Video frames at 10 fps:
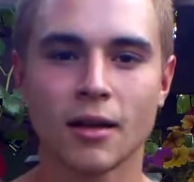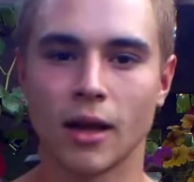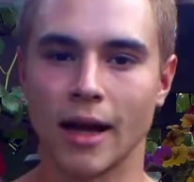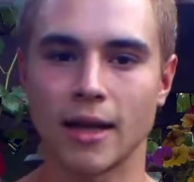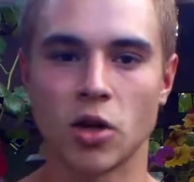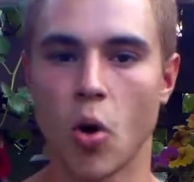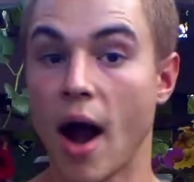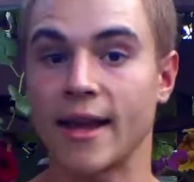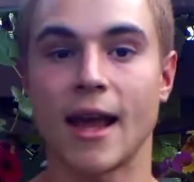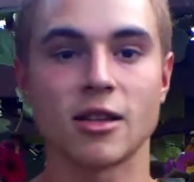Like,
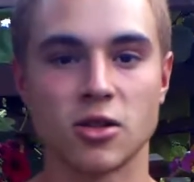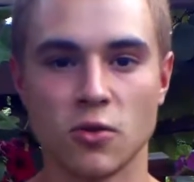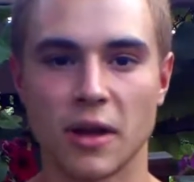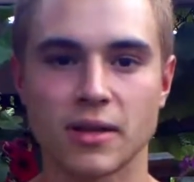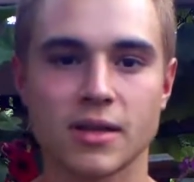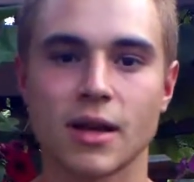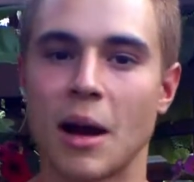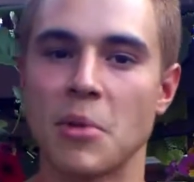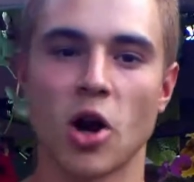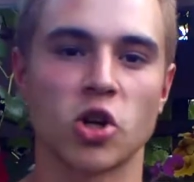I can't do this.
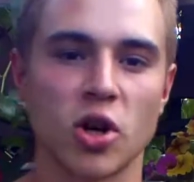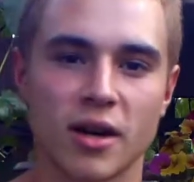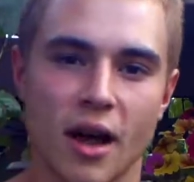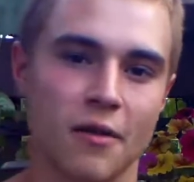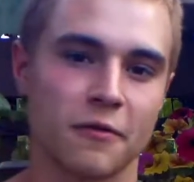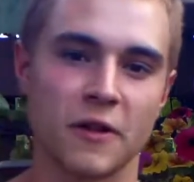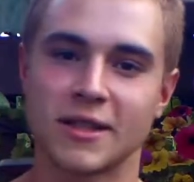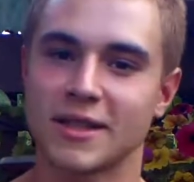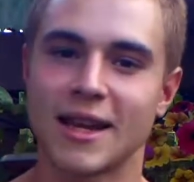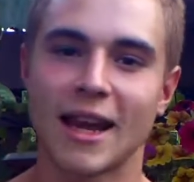I'm not good enough. This
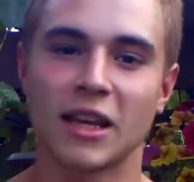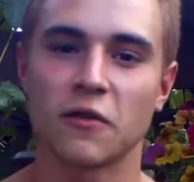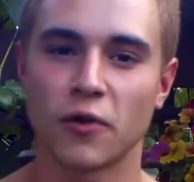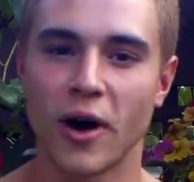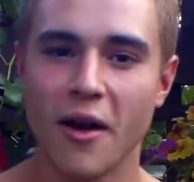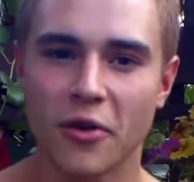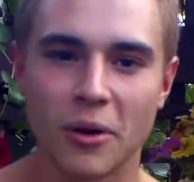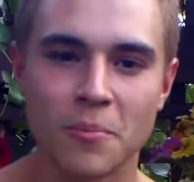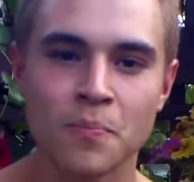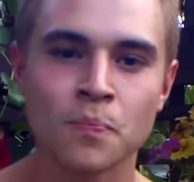is taking forever.